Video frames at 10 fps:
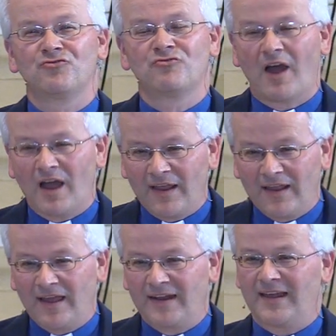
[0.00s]

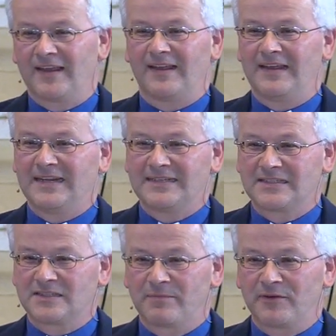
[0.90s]
dry and like in a
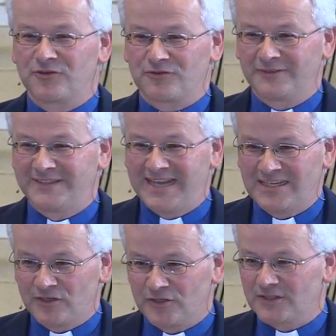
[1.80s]
spiritual
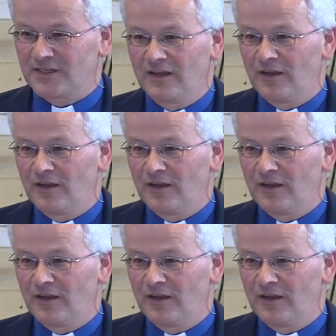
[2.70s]
desert,